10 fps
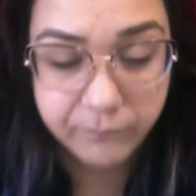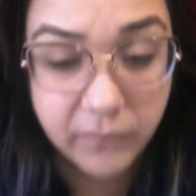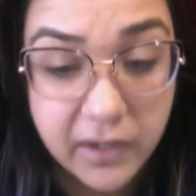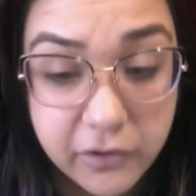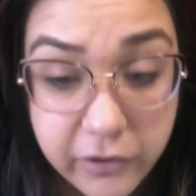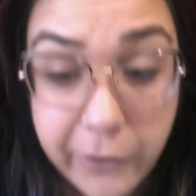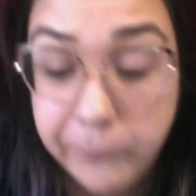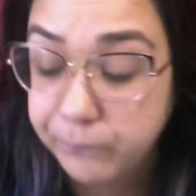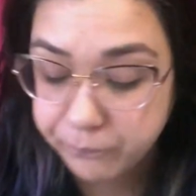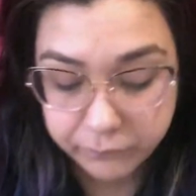And so
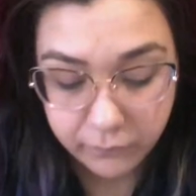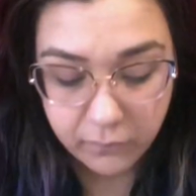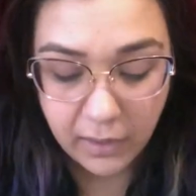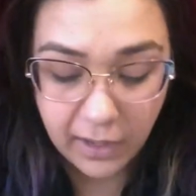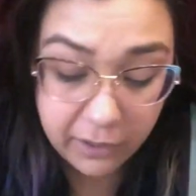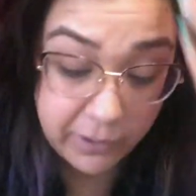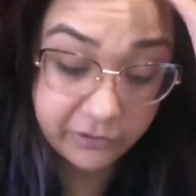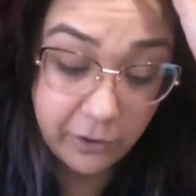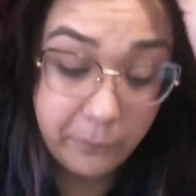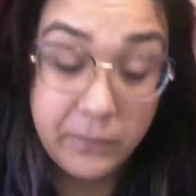anyway,
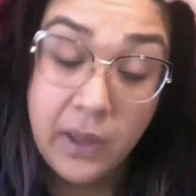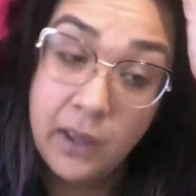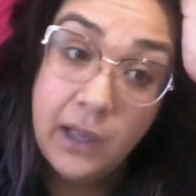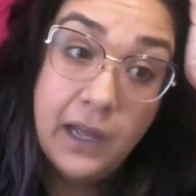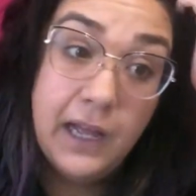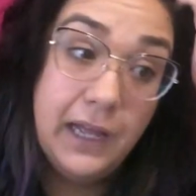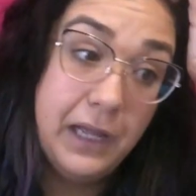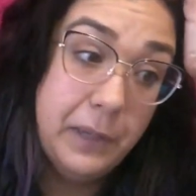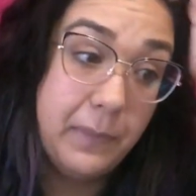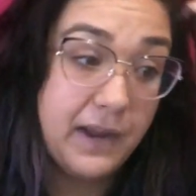
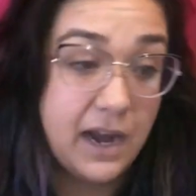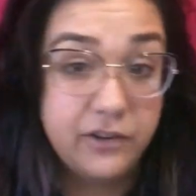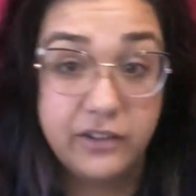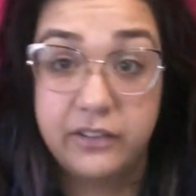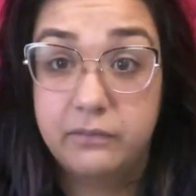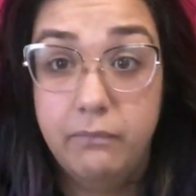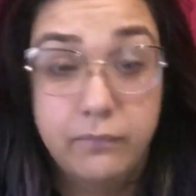I kind of just